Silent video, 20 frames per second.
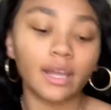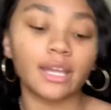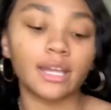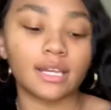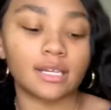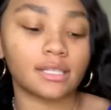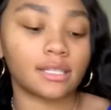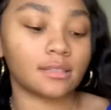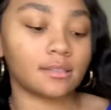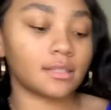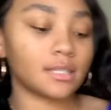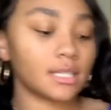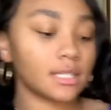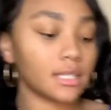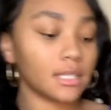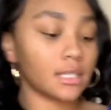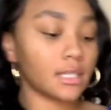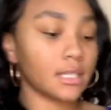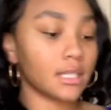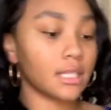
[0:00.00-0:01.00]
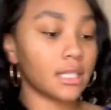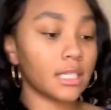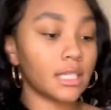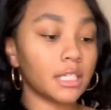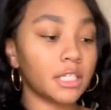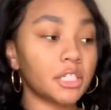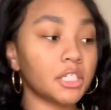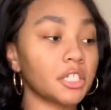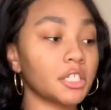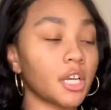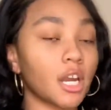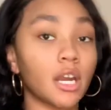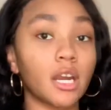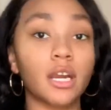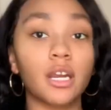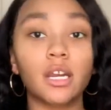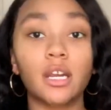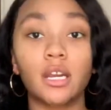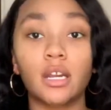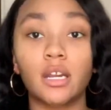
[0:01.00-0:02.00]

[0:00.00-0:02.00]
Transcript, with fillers: y'all, so this is a t-shirt.